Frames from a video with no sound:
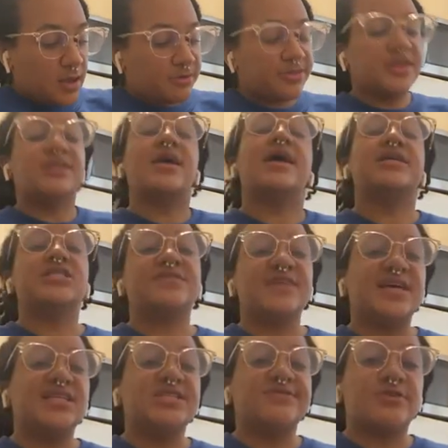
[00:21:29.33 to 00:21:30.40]
The next
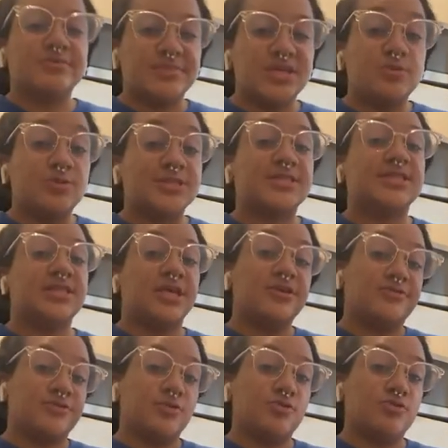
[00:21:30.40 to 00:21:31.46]
phase for me was shrimp.
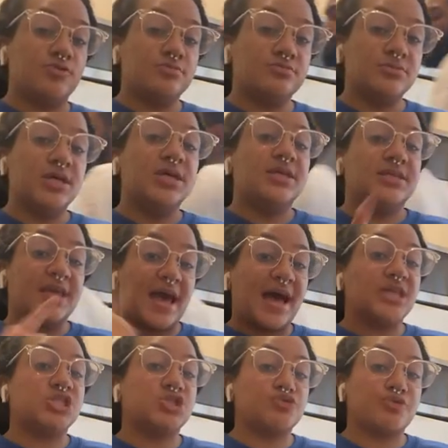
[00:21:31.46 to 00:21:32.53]
Seafood. Yeah,
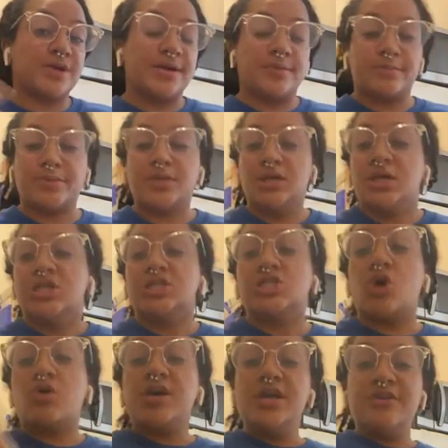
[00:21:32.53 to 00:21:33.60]
shrimp.
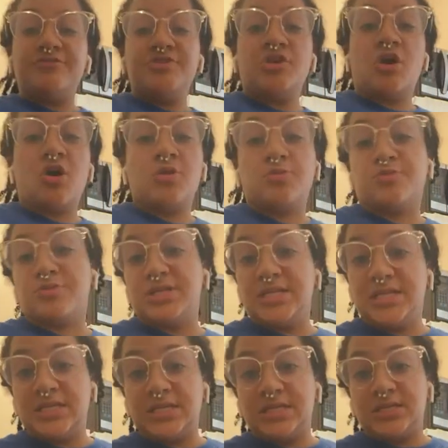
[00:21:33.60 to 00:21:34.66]
So if y'all read...